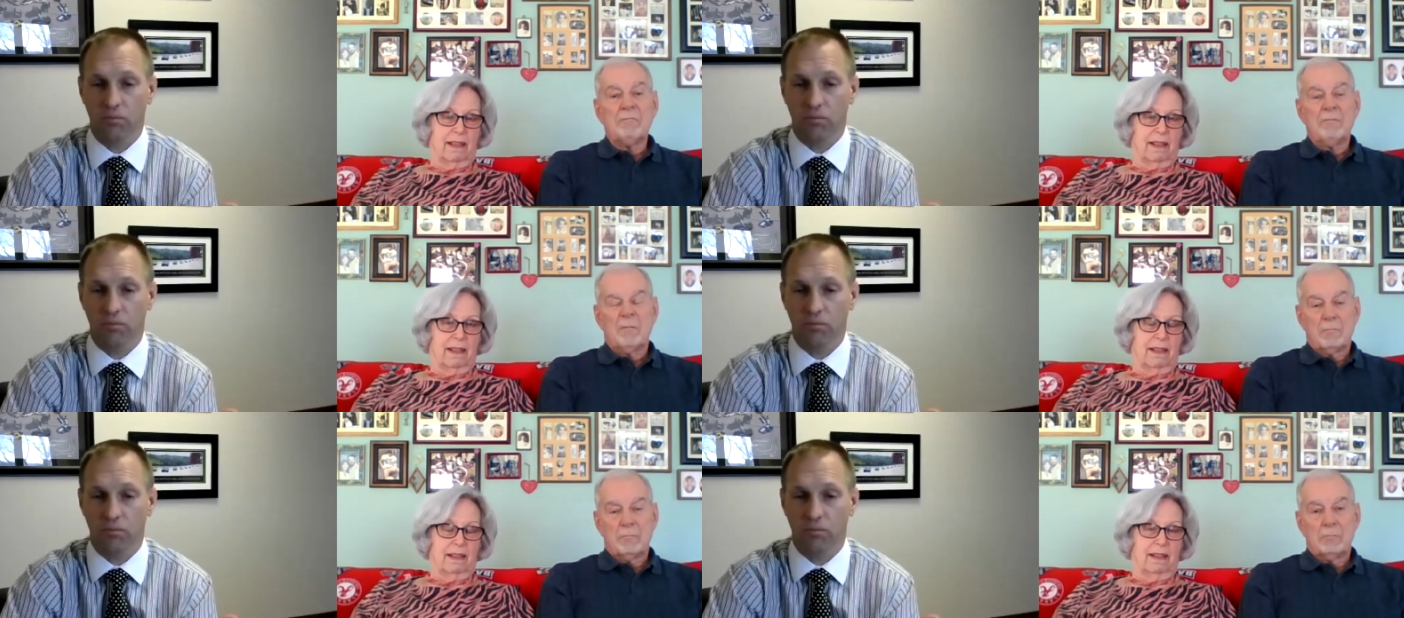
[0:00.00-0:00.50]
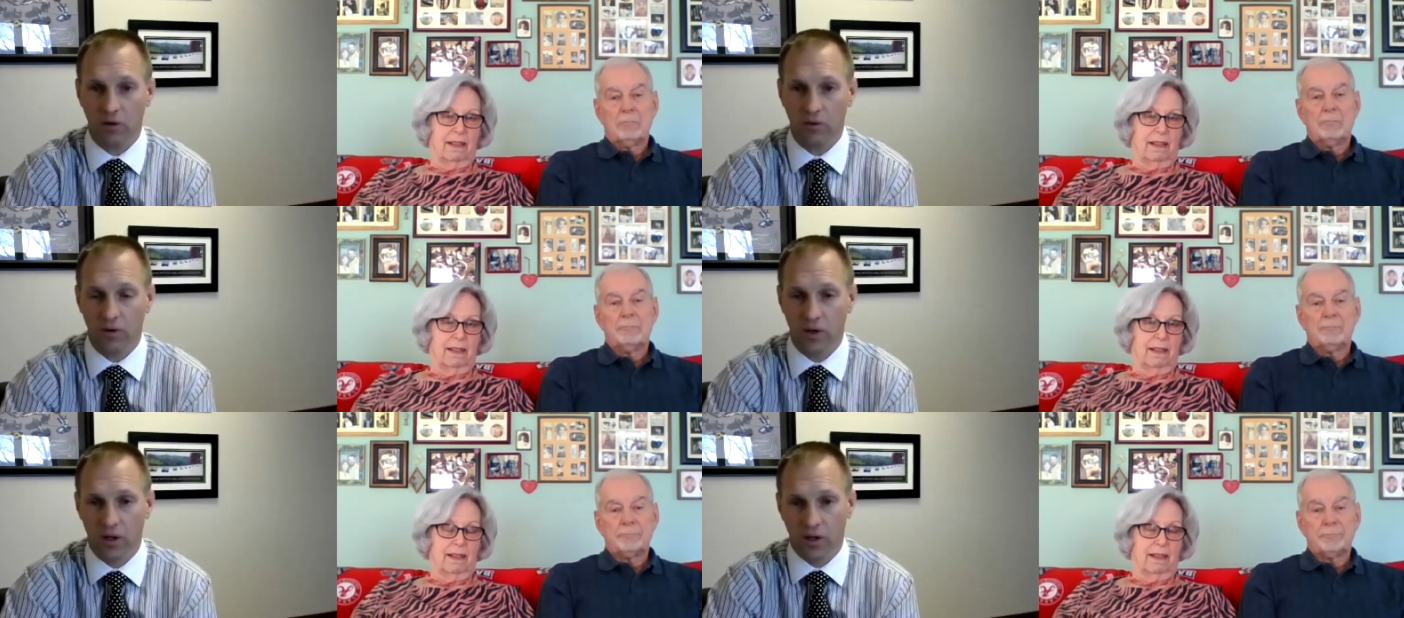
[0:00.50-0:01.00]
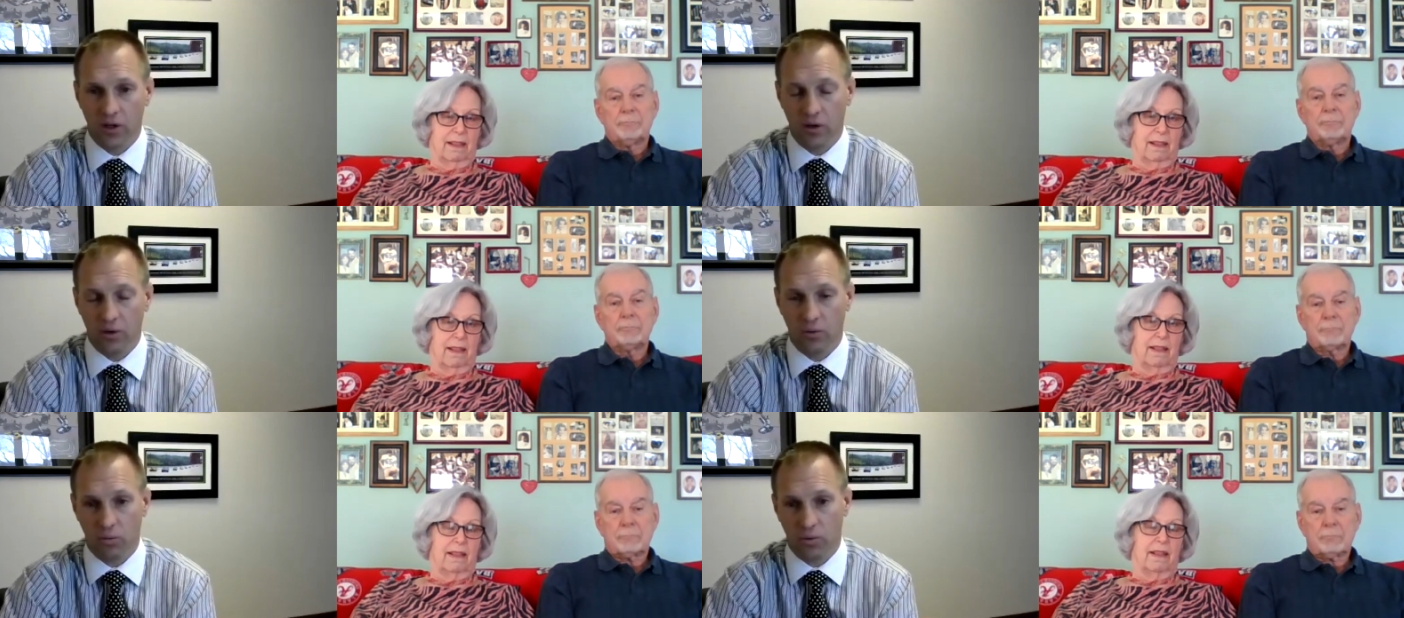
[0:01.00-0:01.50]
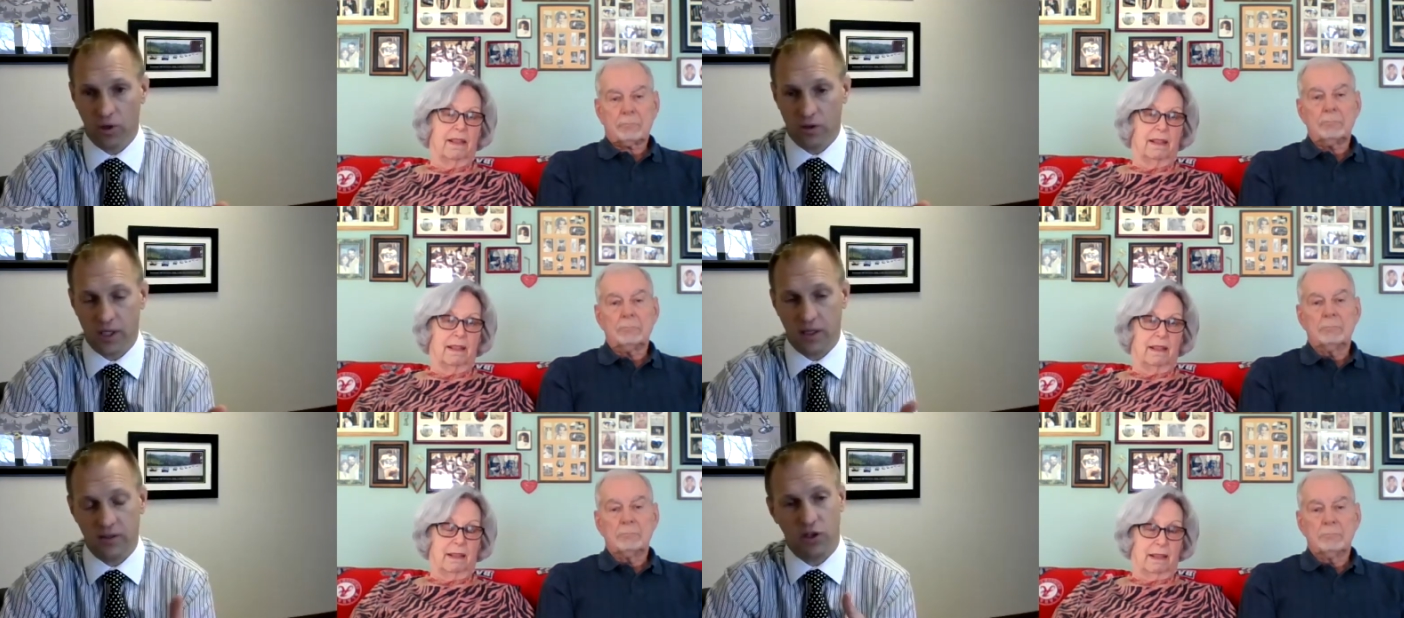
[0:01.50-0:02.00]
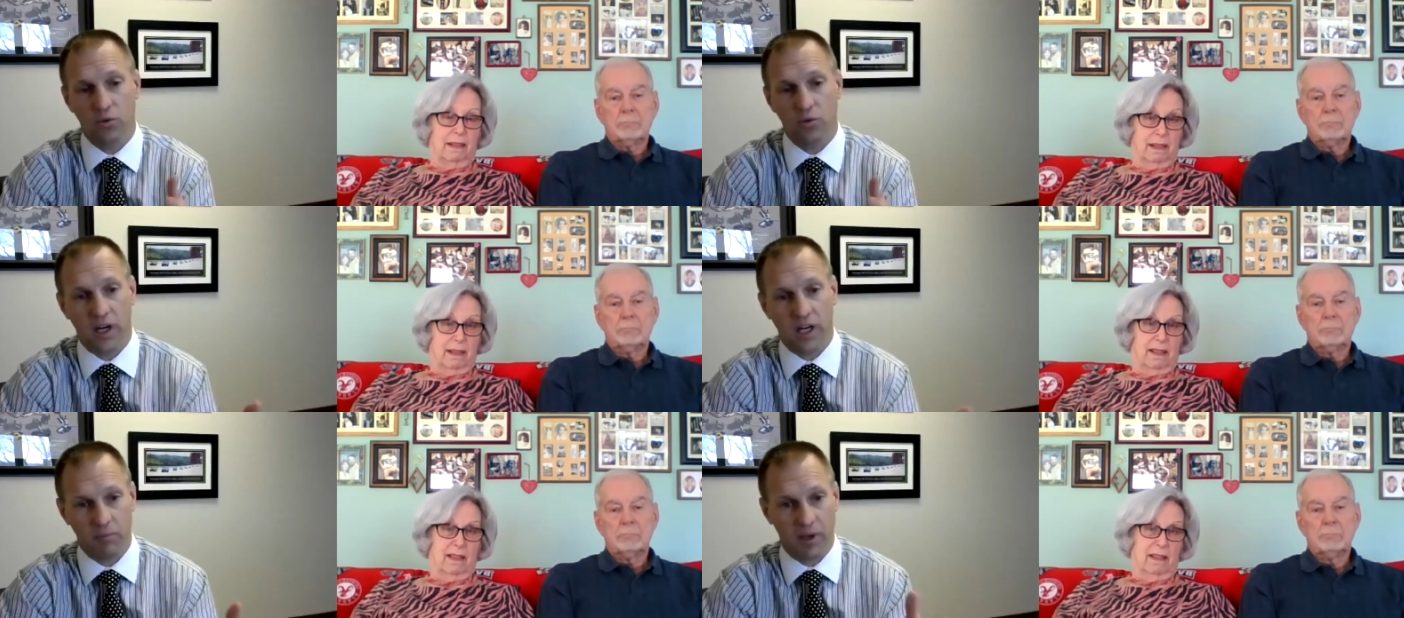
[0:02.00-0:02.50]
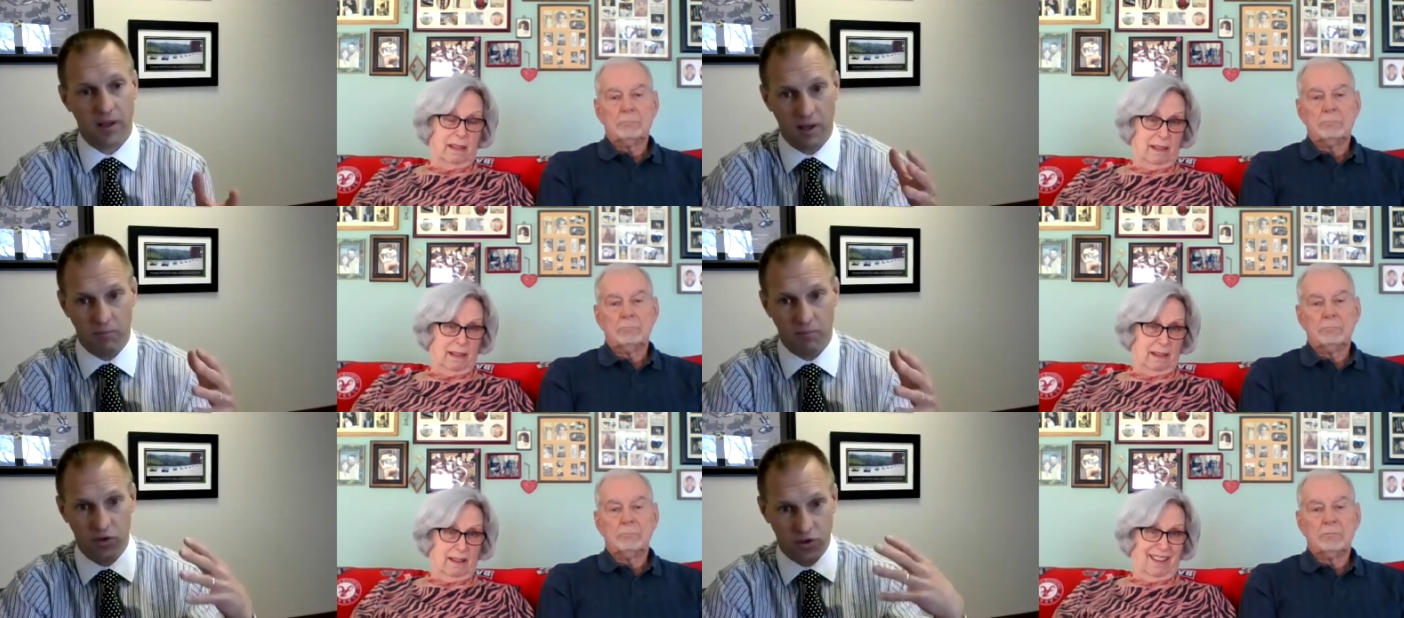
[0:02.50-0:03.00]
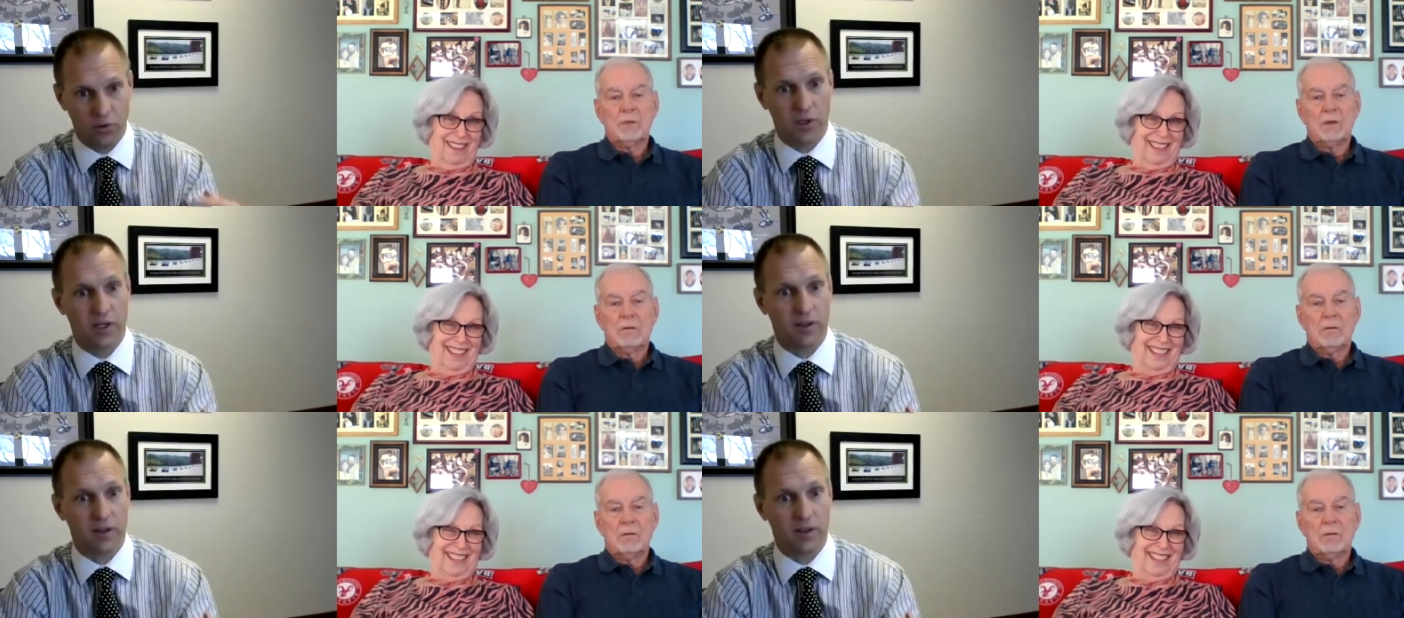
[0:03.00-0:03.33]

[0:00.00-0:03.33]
Speaker 1: more of," you it sounds like you'd recommend them